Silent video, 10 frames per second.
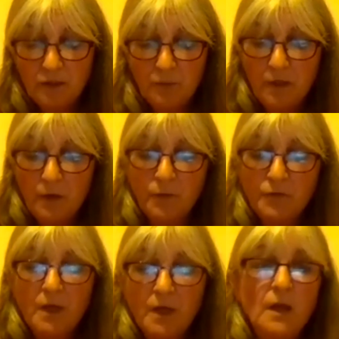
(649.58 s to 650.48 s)
bills.
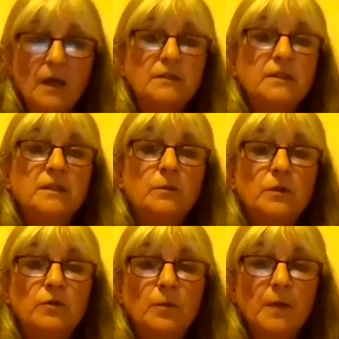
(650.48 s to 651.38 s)
As I said, we
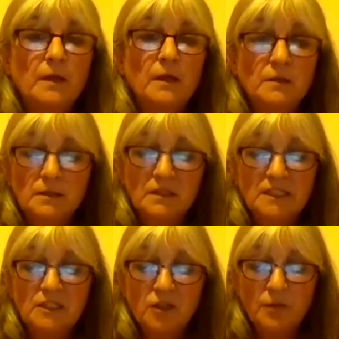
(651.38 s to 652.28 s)
talk about it as a
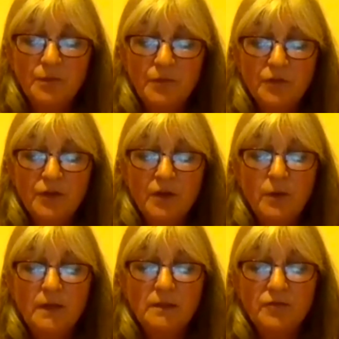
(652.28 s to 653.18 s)
system. So
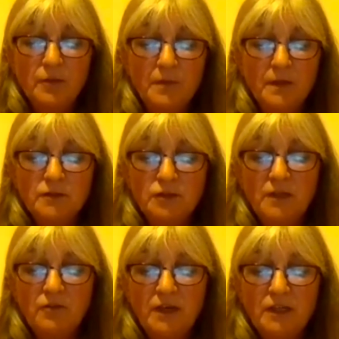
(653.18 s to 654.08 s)
it's from
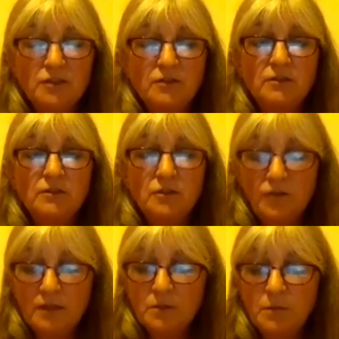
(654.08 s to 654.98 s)
generation to
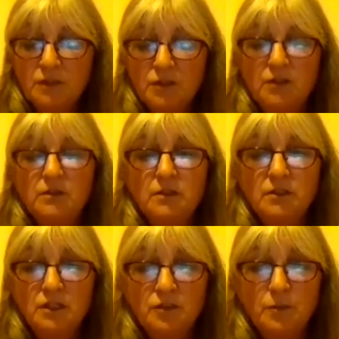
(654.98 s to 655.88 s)
transmission to
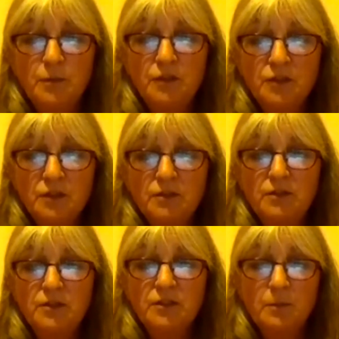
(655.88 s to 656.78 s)
distribution
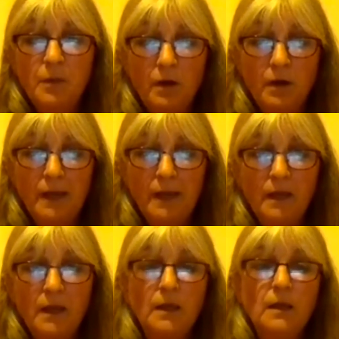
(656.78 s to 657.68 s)
to supply.
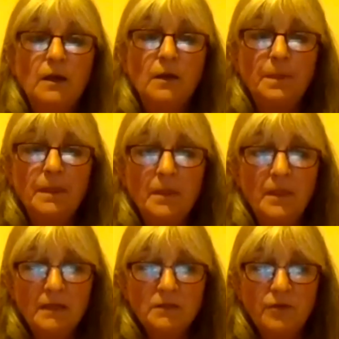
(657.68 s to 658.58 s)
And
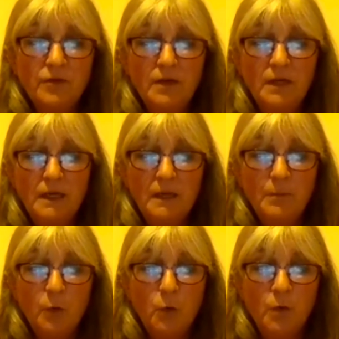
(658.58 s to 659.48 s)
that's very
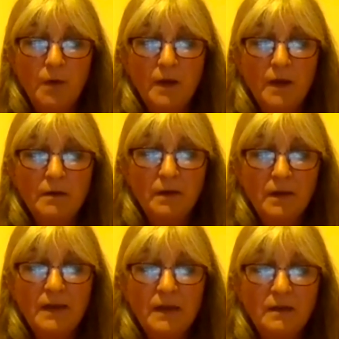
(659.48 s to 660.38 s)
important. And
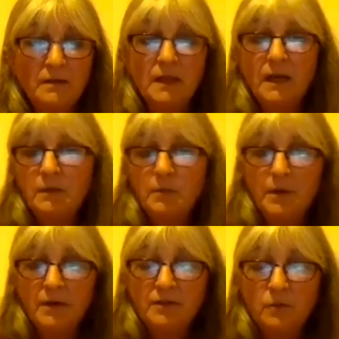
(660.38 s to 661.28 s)
again, the Labour
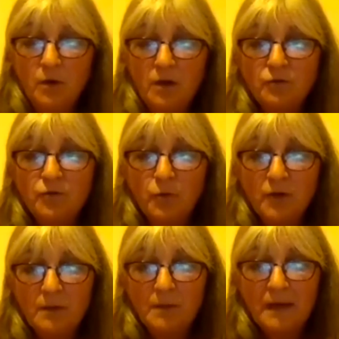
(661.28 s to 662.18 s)
Party weren't
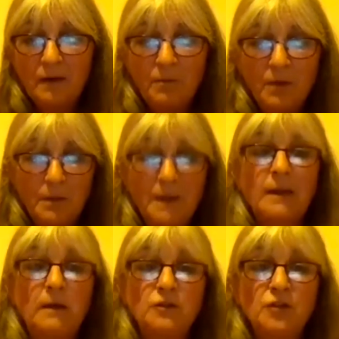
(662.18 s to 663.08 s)
talking about public
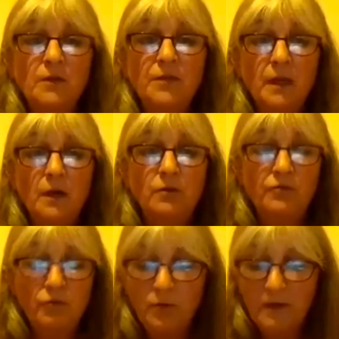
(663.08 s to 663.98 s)
ownership of the overall